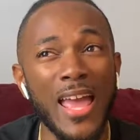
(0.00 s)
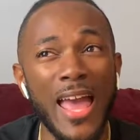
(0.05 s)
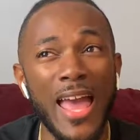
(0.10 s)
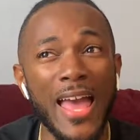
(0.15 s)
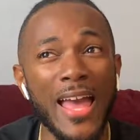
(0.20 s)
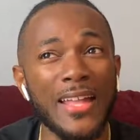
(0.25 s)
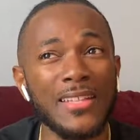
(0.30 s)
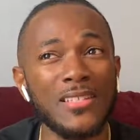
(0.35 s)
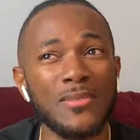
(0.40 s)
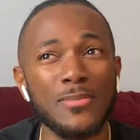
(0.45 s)

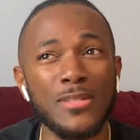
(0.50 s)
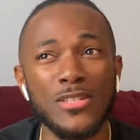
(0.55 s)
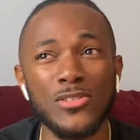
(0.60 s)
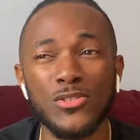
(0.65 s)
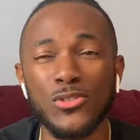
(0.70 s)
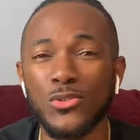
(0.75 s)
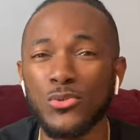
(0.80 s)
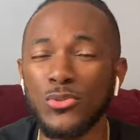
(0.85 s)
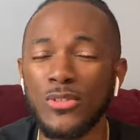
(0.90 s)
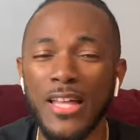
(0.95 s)
had to be
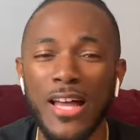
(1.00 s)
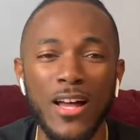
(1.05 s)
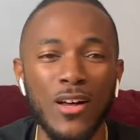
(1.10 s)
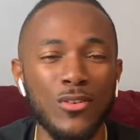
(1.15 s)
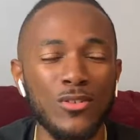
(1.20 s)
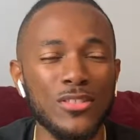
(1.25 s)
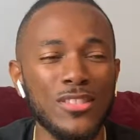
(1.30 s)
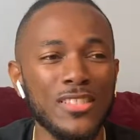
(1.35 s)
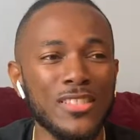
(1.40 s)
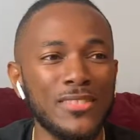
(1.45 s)

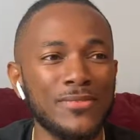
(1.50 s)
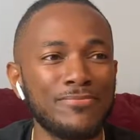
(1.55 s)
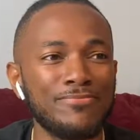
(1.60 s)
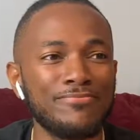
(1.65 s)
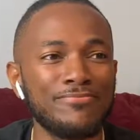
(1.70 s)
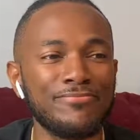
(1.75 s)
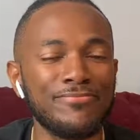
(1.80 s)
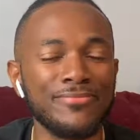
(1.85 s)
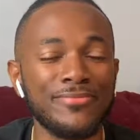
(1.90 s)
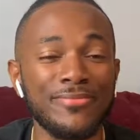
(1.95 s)

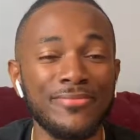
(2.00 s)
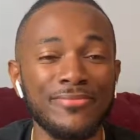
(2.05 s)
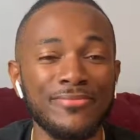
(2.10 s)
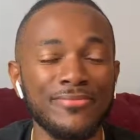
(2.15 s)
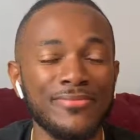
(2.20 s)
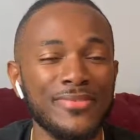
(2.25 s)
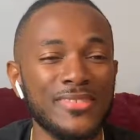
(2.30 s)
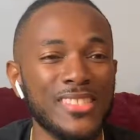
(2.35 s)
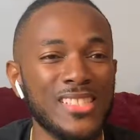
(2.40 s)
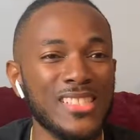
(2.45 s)

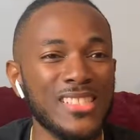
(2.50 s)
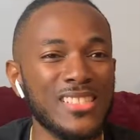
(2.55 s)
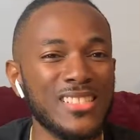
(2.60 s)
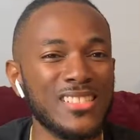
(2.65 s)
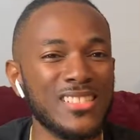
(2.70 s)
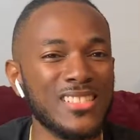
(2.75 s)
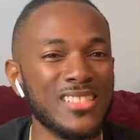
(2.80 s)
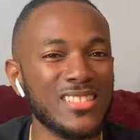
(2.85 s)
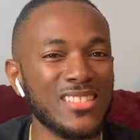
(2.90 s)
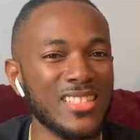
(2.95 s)

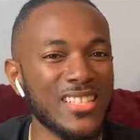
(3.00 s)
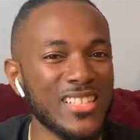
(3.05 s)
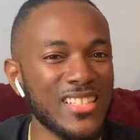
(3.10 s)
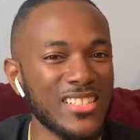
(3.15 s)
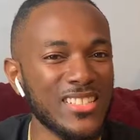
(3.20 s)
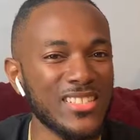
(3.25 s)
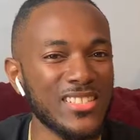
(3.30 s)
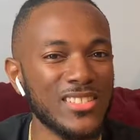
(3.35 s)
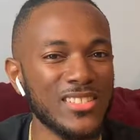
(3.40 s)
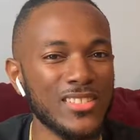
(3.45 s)

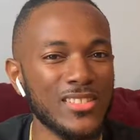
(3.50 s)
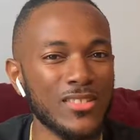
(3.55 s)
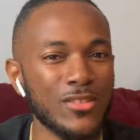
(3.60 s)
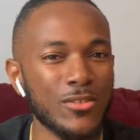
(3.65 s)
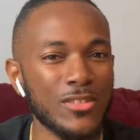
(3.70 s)
2006